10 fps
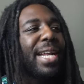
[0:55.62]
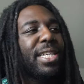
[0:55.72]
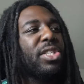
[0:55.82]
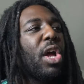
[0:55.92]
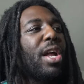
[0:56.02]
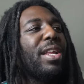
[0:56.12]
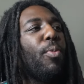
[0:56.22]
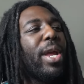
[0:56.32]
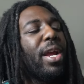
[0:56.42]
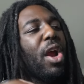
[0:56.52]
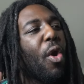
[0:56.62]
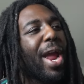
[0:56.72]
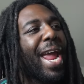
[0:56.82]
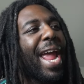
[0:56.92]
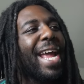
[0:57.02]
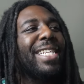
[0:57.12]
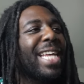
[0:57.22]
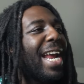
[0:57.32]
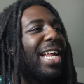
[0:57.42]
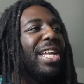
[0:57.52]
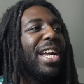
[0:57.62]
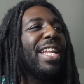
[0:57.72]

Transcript: I just thought that we can go ahead and take a look